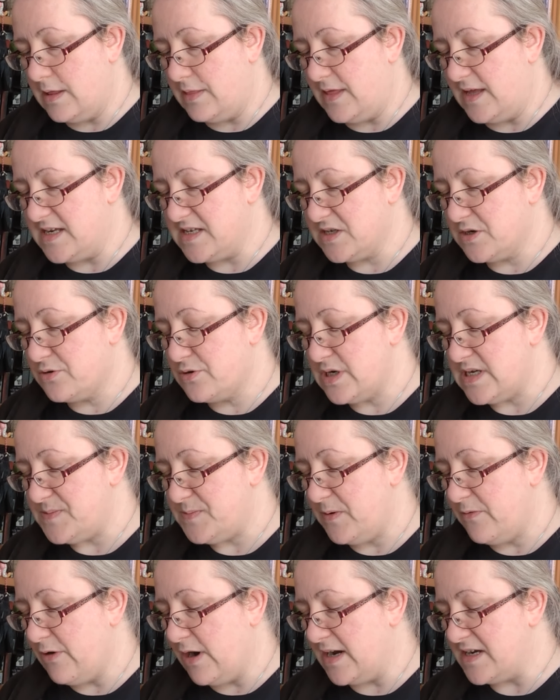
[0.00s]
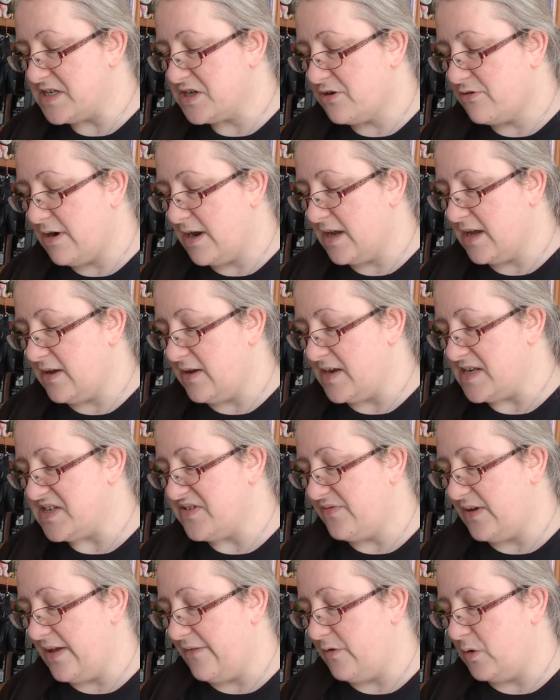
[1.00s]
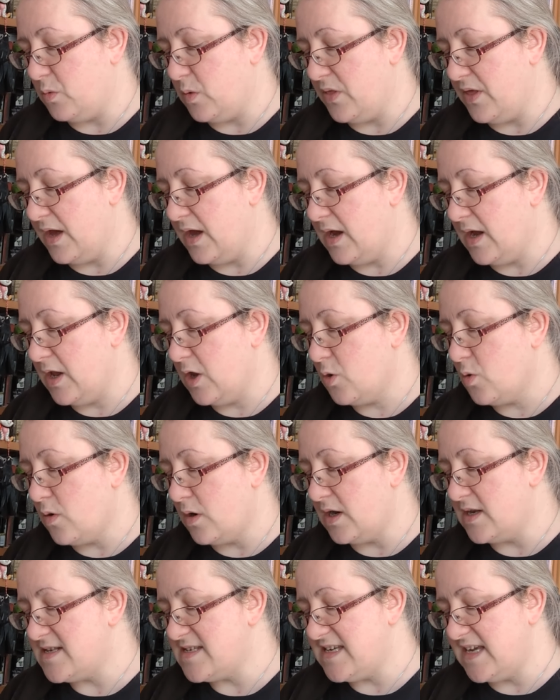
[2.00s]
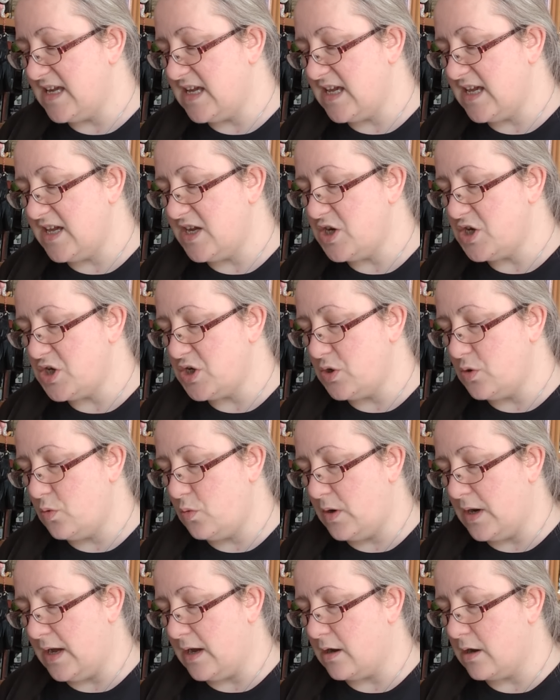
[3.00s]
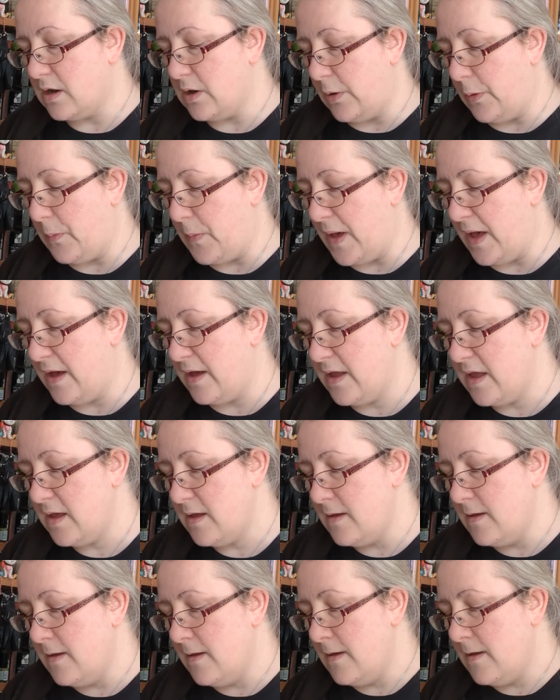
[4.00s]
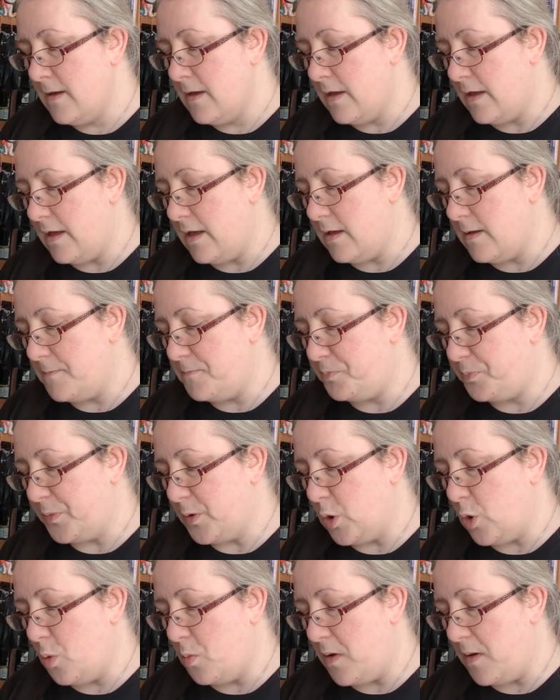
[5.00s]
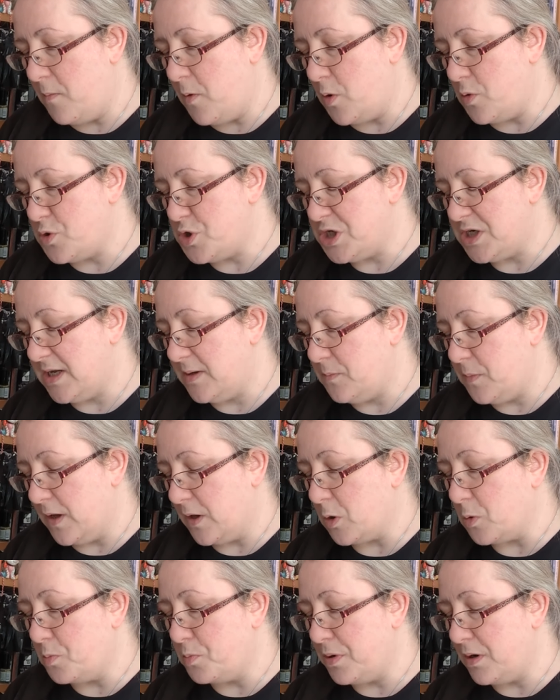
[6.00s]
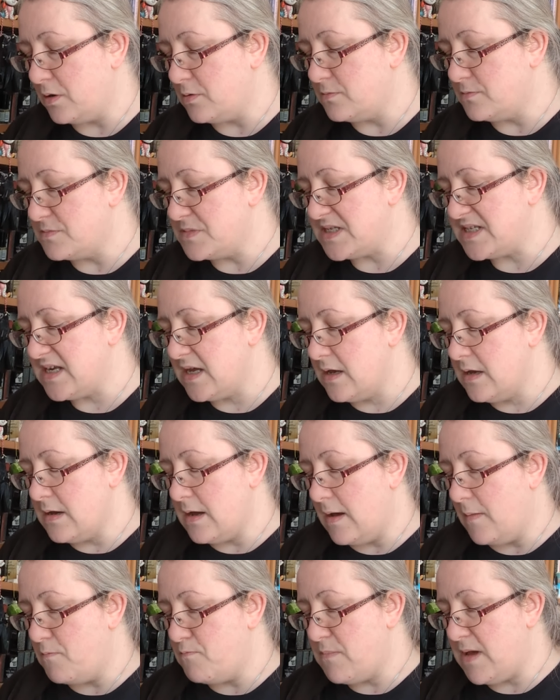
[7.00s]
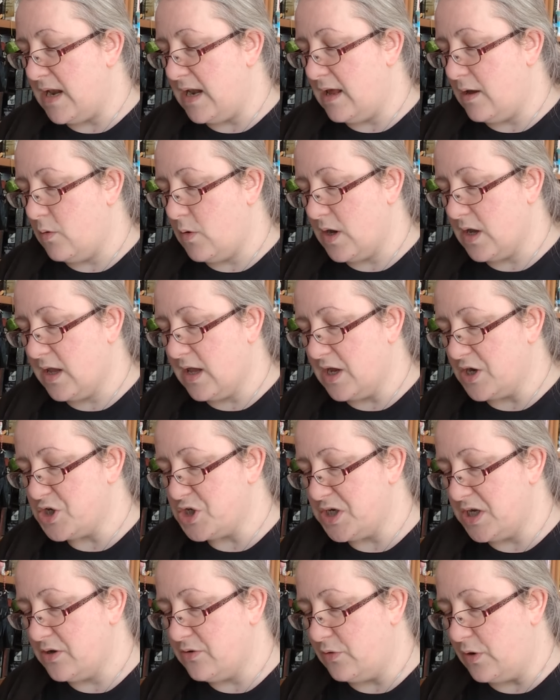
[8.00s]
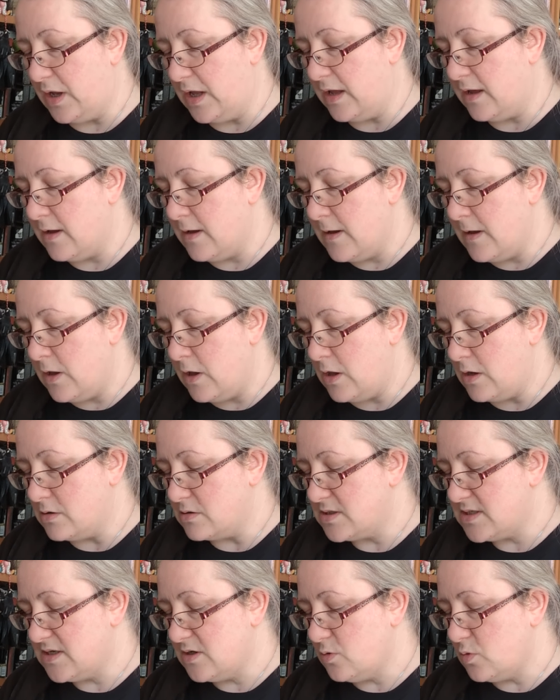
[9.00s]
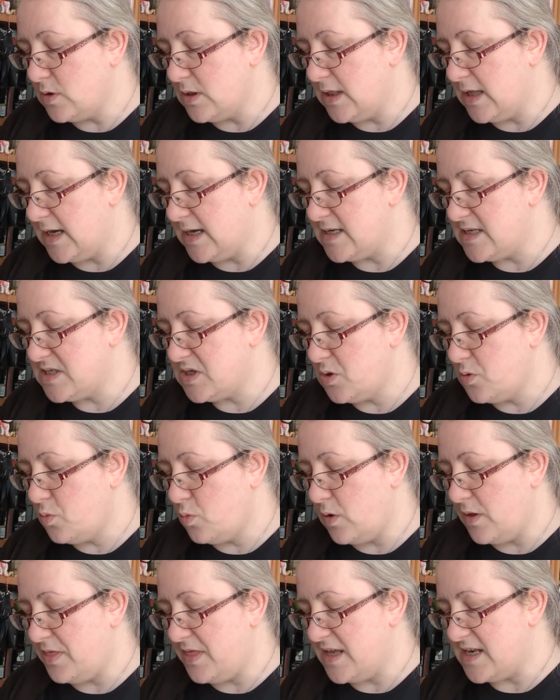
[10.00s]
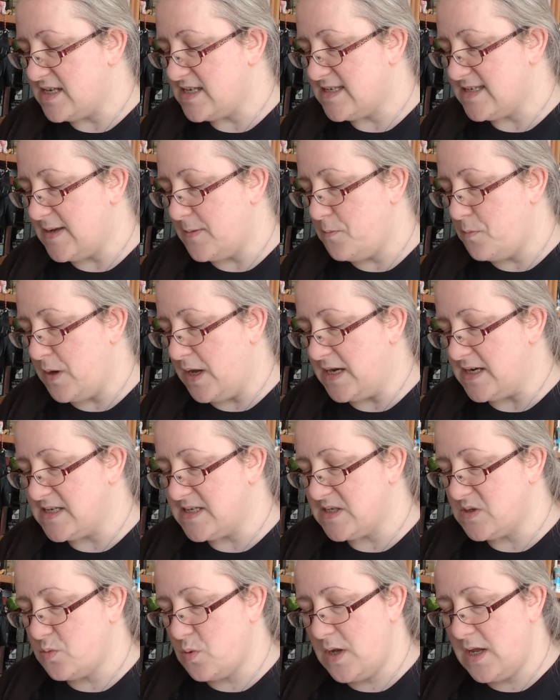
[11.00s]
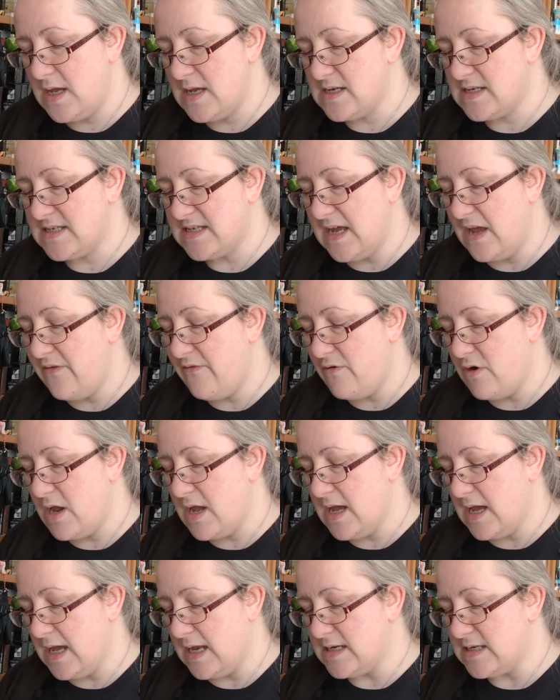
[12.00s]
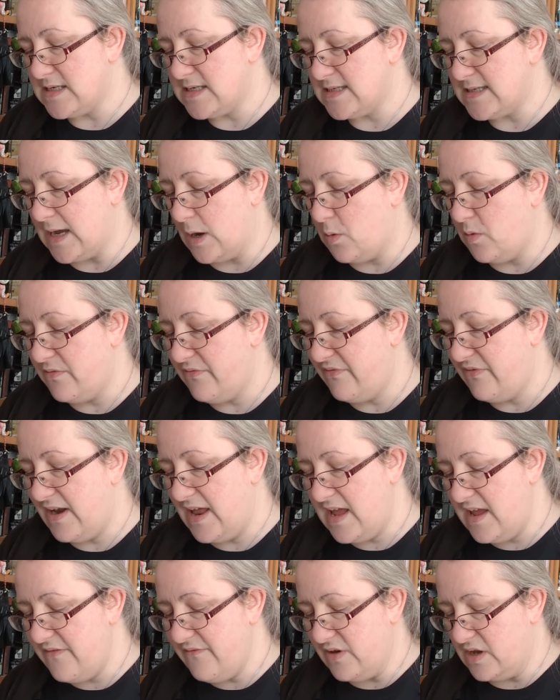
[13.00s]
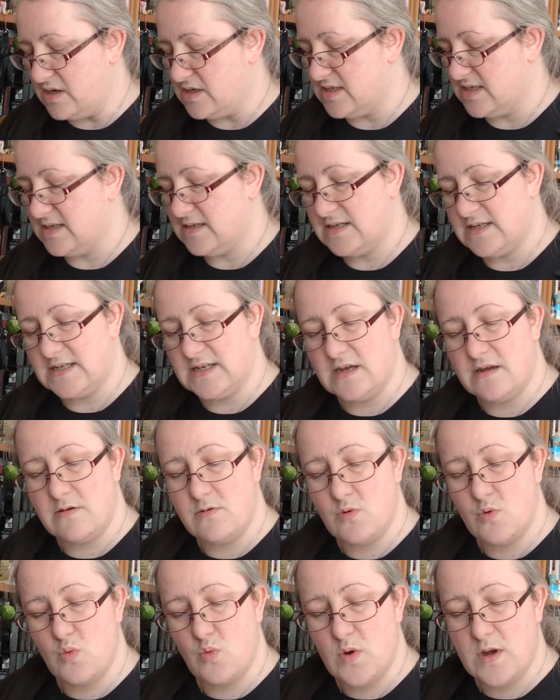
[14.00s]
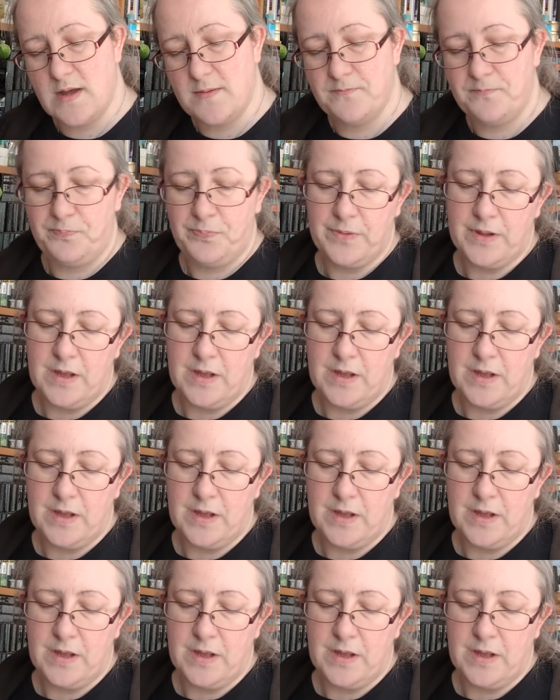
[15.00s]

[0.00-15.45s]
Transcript: This crispy rice cracker is flavoured with high quality Kishu Nanko by um, umeboshi, pickled plums and mellow acacia honey. Your tongue will light up with this senbei sweet, savoury and sour flavours. So um,